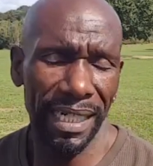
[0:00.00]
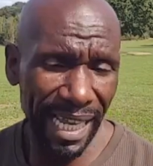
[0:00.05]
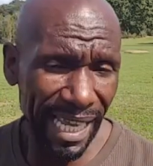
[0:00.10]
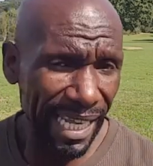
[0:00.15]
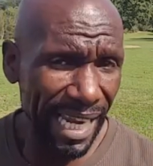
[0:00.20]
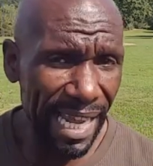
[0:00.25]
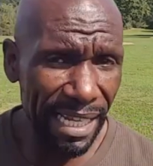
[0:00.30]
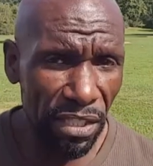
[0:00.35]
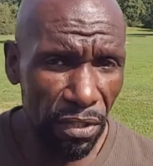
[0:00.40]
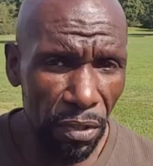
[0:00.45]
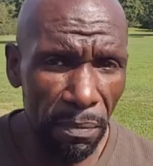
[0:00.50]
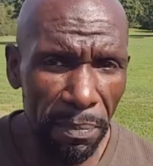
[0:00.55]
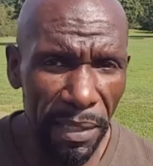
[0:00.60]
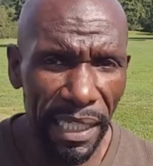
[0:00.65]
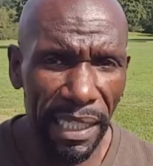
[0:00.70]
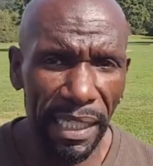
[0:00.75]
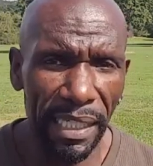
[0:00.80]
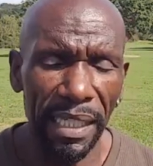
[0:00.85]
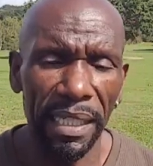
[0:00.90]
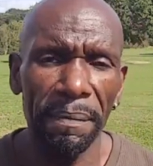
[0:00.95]
Now, that to
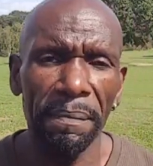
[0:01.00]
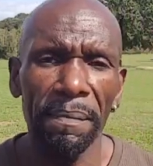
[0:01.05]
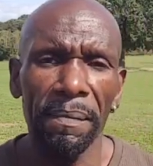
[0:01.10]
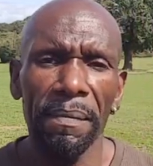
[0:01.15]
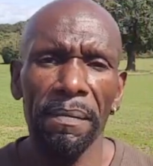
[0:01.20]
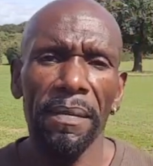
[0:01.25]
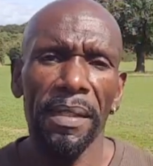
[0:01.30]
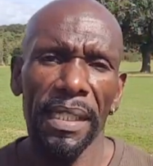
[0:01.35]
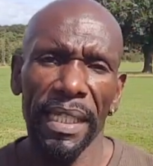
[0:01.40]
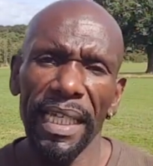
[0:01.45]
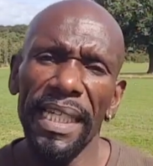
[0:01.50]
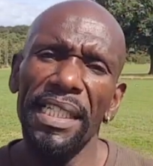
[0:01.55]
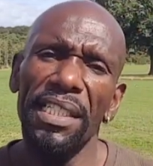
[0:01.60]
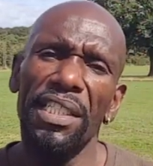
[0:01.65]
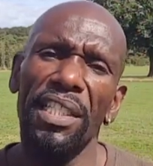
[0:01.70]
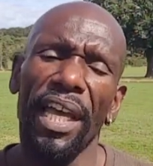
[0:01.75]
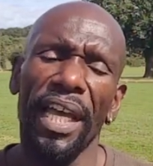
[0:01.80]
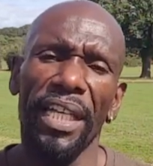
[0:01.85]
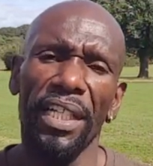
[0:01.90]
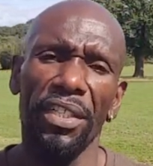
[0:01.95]
me
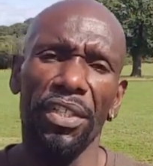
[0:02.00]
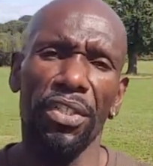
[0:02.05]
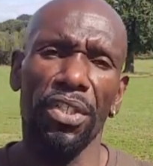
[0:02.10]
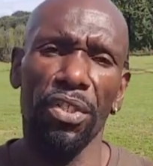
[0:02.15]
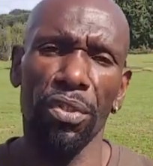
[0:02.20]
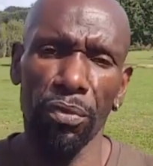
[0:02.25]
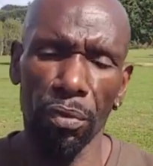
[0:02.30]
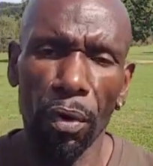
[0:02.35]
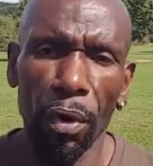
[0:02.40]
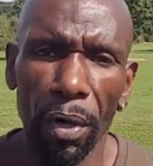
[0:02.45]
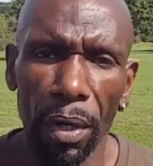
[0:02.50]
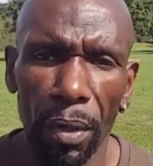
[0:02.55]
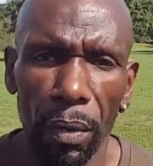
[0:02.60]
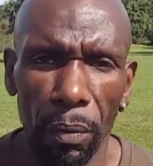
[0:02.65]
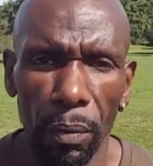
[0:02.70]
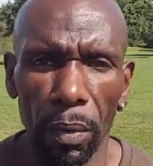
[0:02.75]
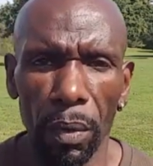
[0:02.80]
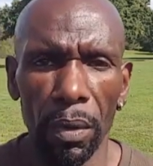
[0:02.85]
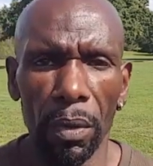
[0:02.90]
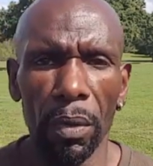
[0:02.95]
is a strong
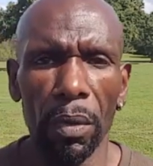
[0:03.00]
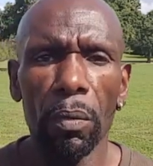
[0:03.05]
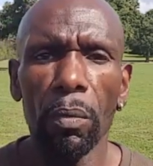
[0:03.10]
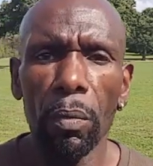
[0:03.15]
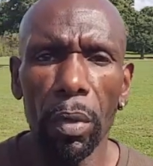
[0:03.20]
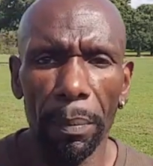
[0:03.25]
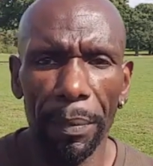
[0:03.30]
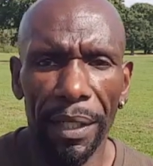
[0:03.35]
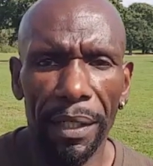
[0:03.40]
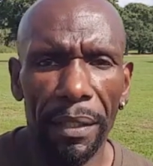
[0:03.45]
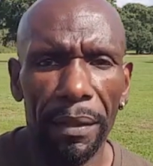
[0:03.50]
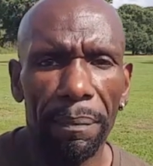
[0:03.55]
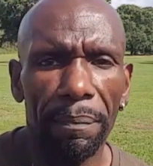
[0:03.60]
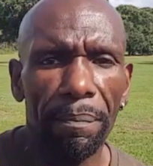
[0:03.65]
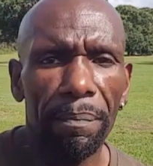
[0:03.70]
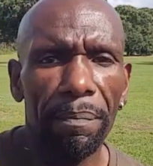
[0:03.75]
woman.